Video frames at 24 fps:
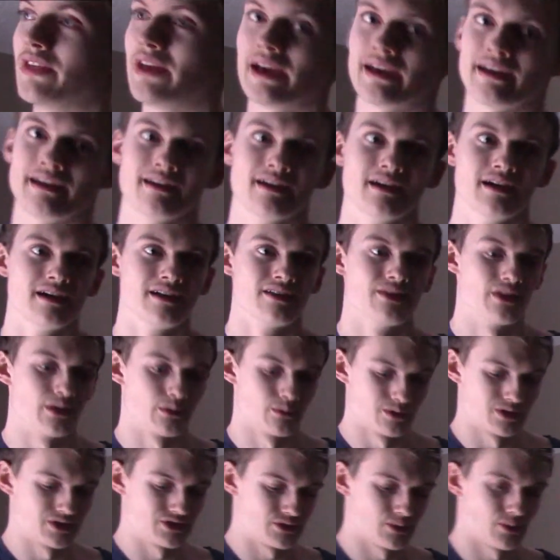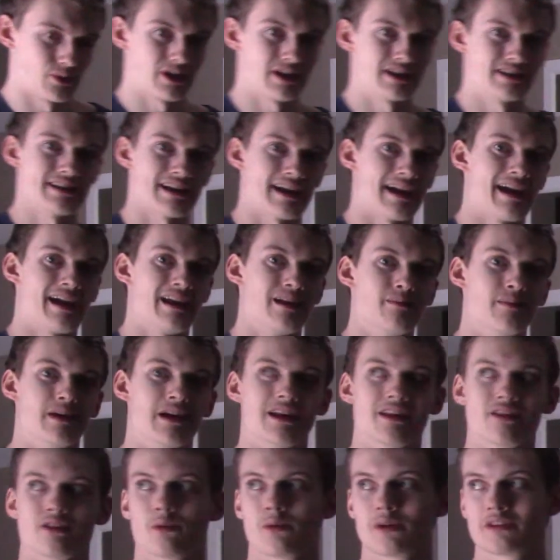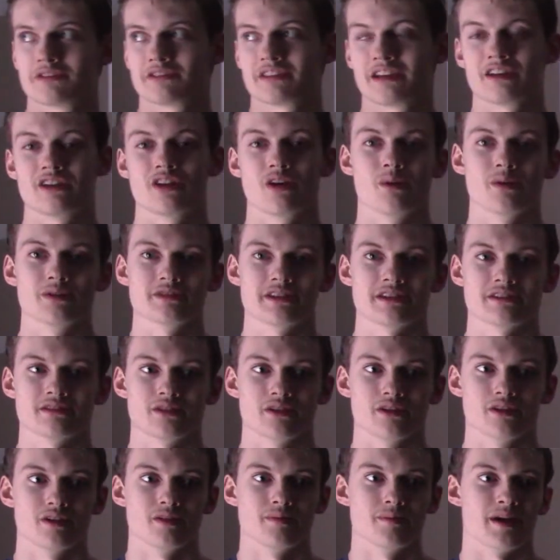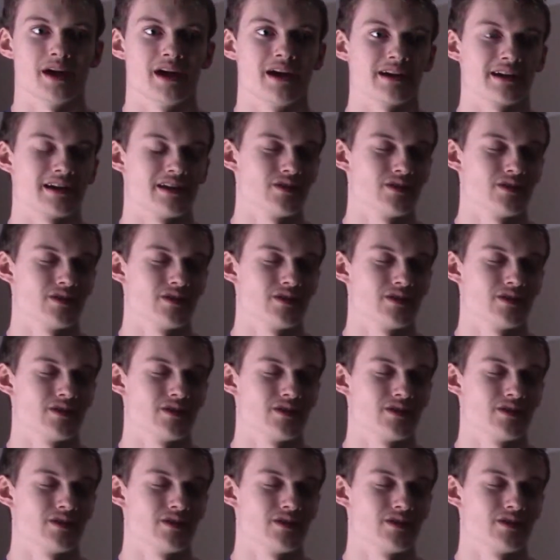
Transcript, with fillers: they they're resorting to animating the ones that no one has heard about.